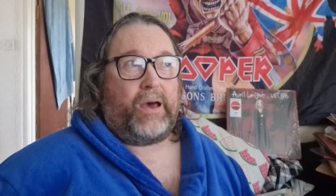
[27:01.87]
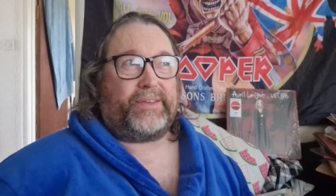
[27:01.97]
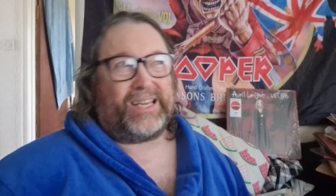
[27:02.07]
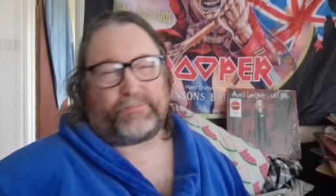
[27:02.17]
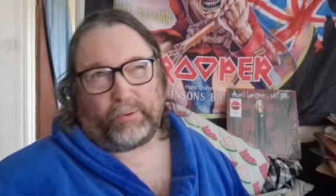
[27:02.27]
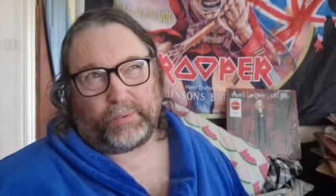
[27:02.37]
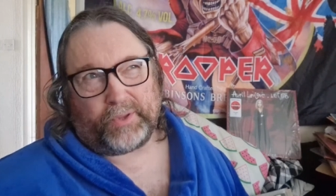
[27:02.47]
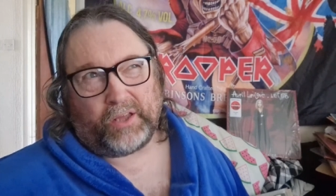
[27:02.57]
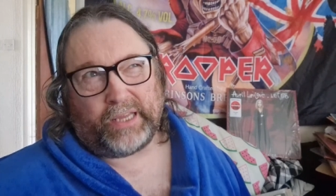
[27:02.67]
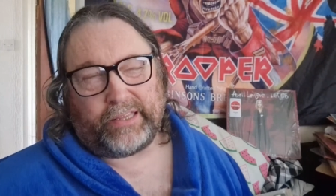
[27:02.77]
I think it's probably
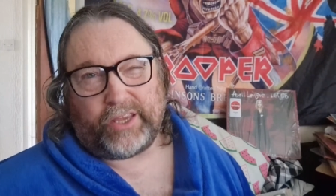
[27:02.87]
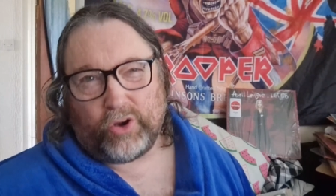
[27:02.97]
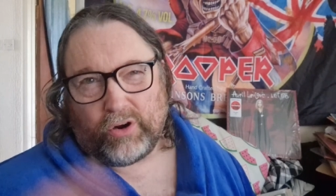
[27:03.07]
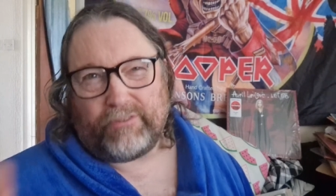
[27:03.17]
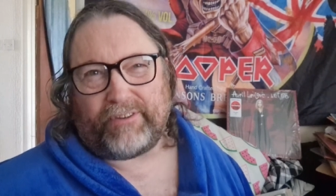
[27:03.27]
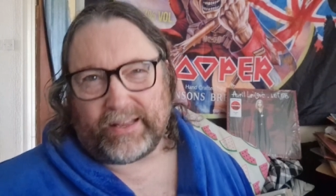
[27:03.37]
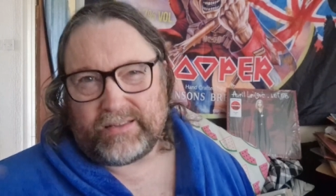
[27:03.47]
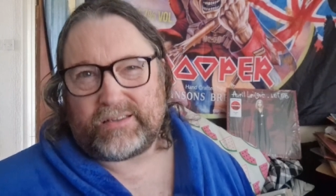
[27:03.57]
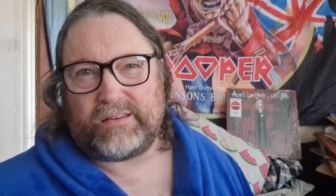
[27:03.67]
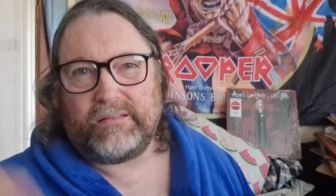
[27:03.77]
with all like the younger
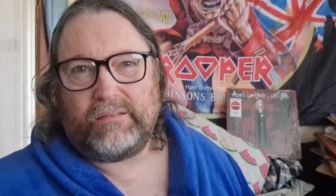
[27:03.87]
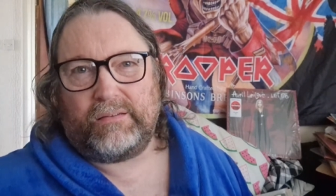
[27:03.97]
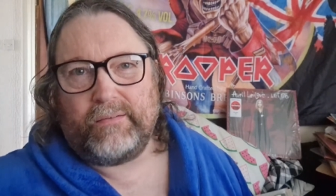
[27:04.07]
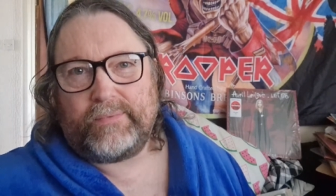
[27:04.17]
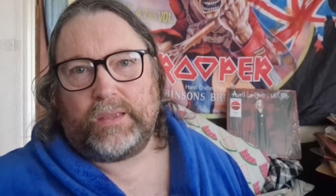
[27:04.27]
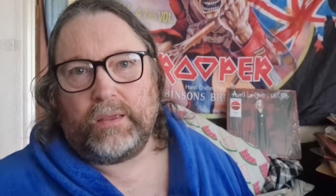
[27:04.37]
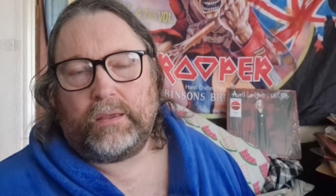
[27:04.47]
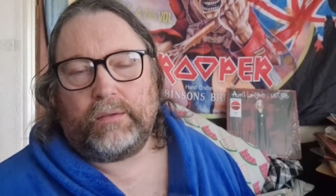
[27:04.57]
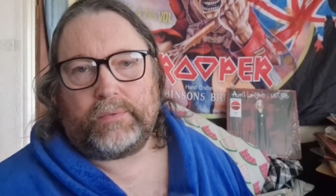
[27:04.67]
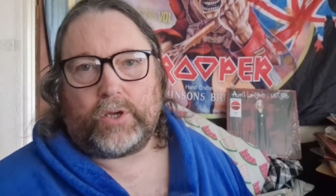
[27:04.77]
fans
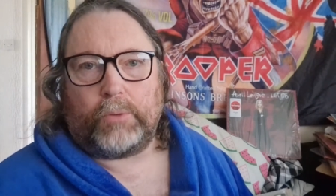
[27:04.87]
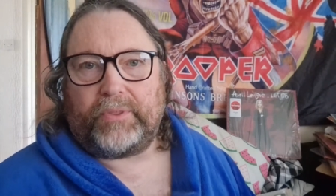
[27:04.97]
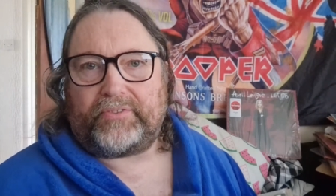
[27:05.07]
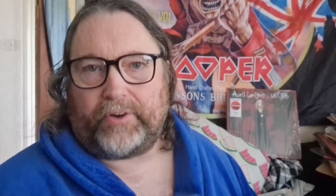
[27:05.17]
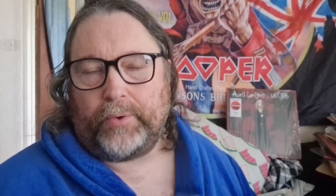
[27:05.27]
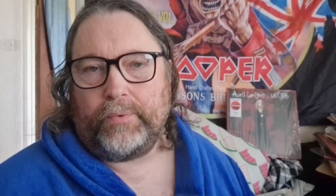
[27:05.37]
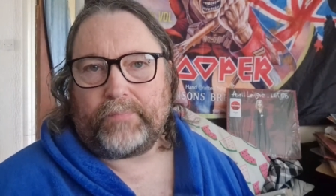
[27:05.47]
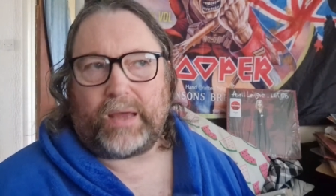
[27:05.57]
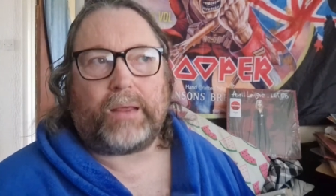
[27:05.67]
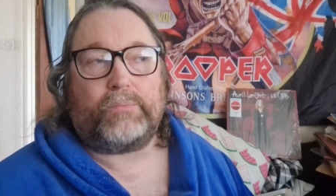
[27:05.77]
coming through,
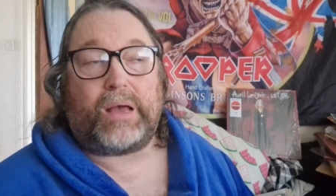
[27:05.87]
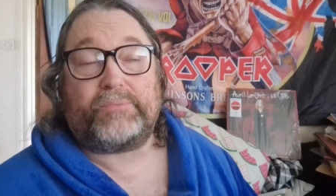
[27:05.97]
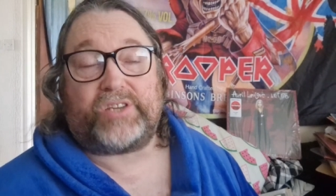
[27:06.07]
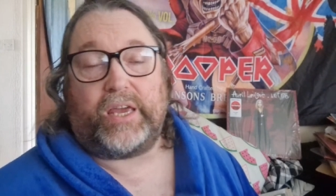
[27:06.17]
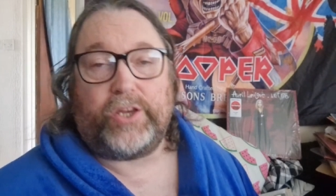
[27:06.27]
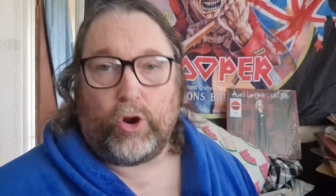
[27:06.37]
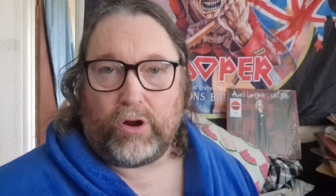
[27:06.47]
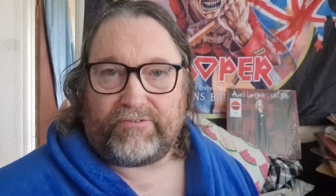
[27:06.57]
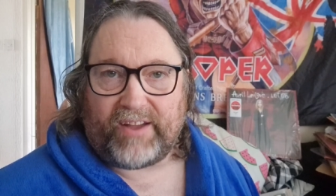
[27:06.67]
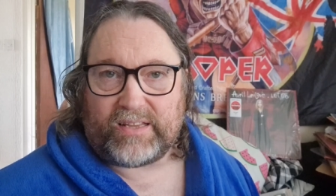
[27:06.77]
and I'm saying
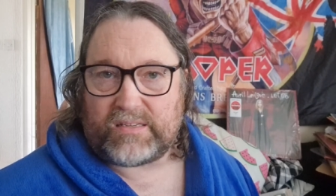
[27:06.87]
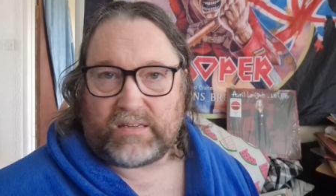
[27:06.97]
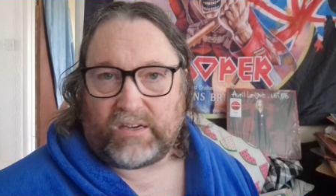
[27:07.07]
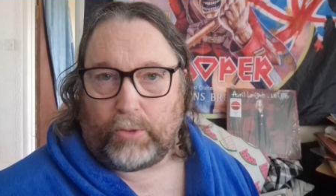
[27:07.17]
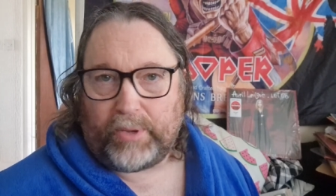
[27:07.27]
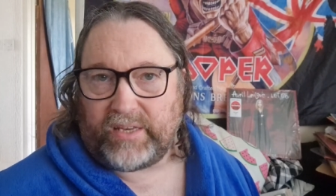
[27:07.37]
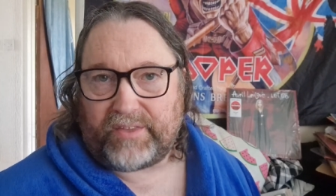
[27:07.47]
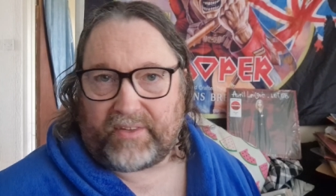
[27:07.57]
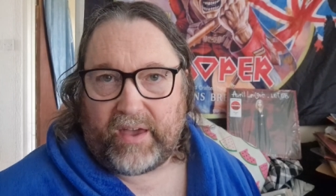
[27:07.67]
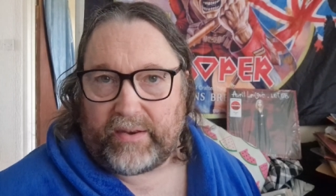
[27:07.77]
younger fans, you could be in
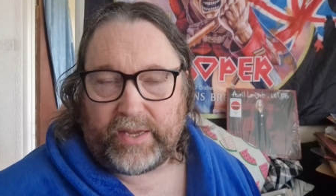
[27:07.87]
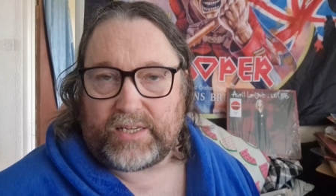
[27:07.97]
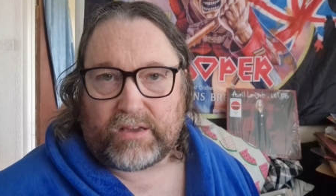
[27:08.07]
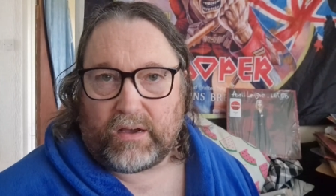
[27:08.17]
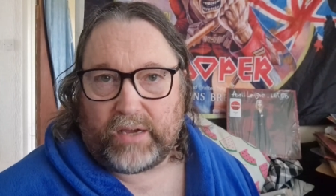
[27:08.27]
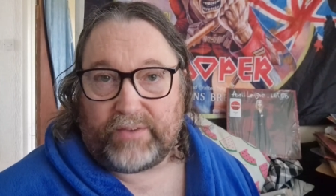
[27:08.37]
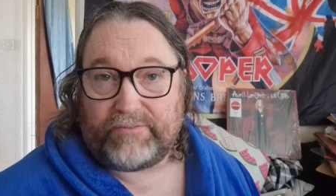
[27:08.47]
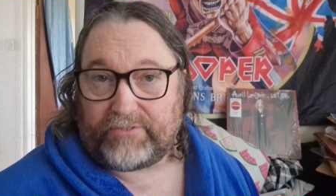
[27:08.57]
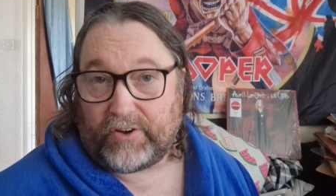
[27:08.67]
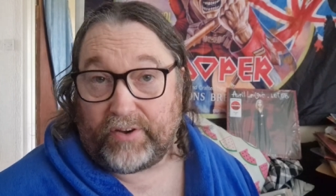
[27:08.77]
your 30s or
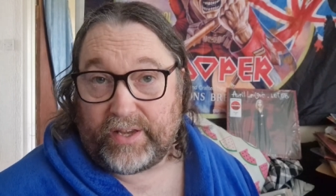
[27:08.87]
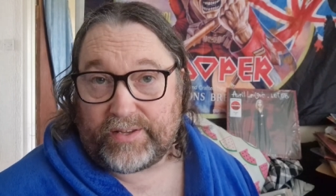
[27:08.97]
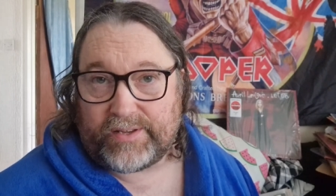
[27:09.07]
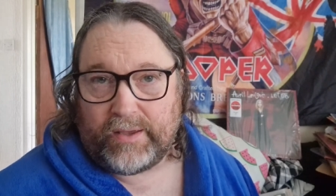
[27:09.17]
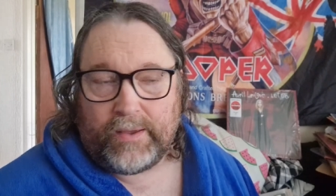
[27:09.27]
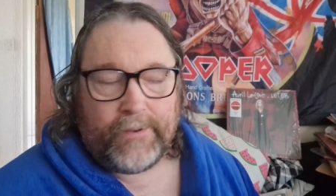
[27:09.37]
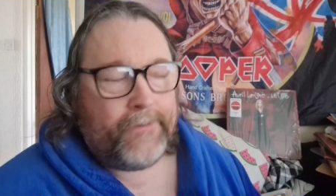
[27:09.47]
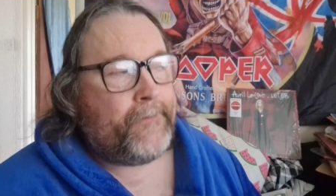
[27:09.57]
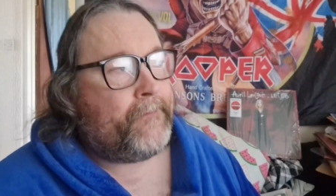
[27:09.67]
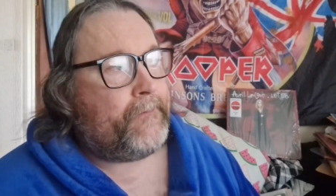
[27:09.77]
even 40s,
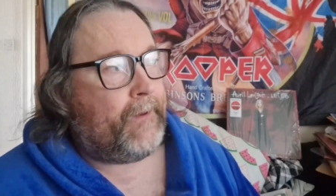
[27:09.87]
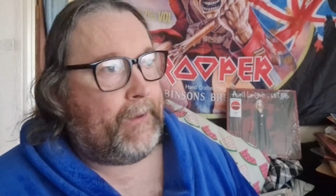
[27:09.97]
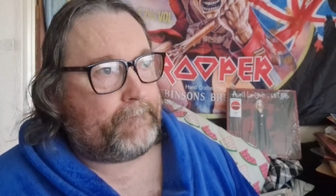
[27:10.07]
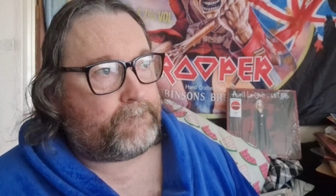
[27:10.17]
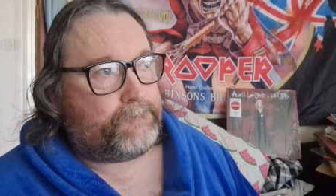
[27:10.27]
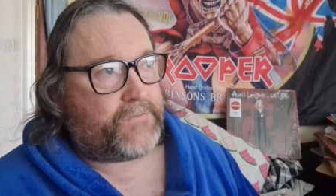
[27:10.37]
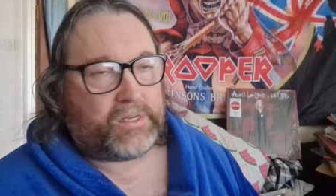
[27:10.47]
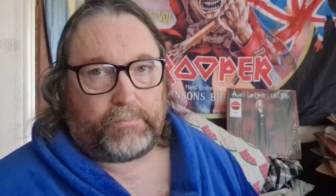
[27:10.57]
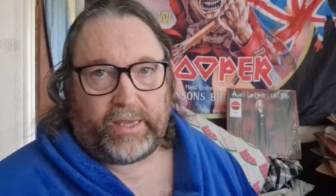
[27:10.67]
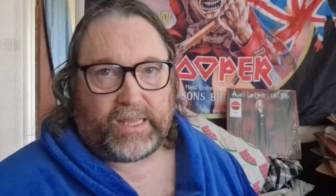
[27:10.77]
and
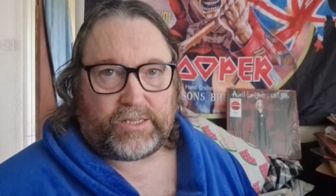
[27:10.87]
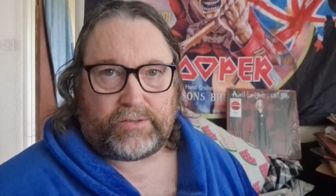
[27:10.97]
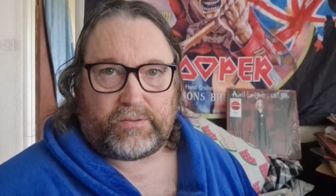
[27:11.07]
to me